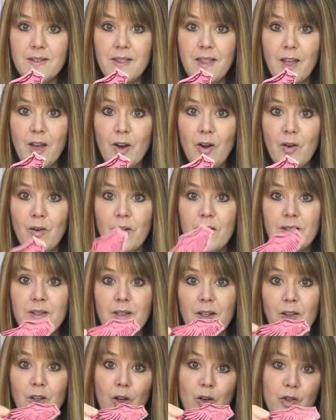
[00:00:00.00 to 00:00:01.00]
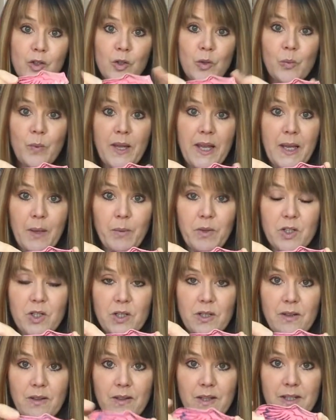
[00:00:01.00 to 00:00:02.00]
There is the larger wing,
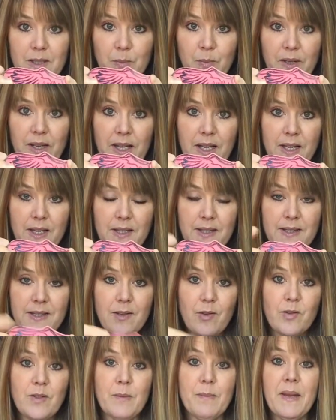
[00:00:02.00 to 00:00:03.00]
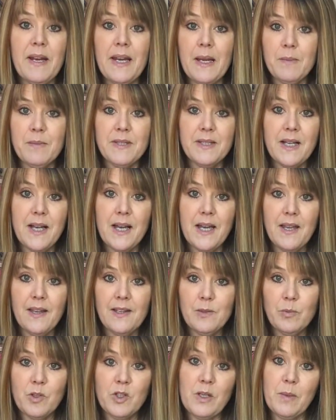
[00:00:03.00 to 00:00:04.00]
which this one is. There's a medium
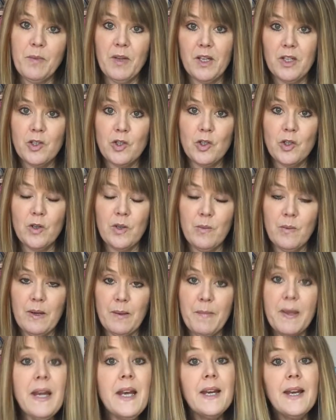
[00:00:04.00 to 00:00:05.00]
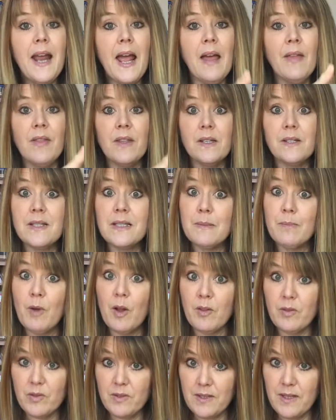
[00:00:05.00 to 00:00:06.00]
size, which I'm going to show you in a minute, and then a
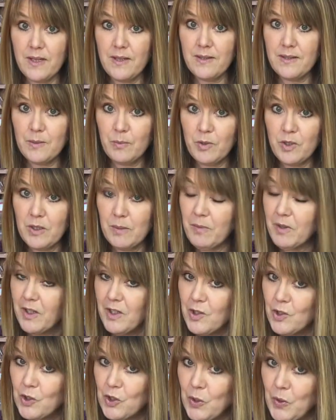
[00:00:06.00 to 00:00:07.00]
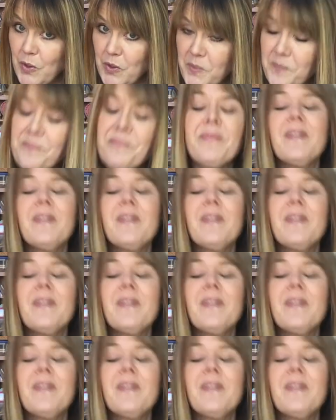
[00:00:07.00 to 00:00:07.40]
smaller size, which I'm going to show you.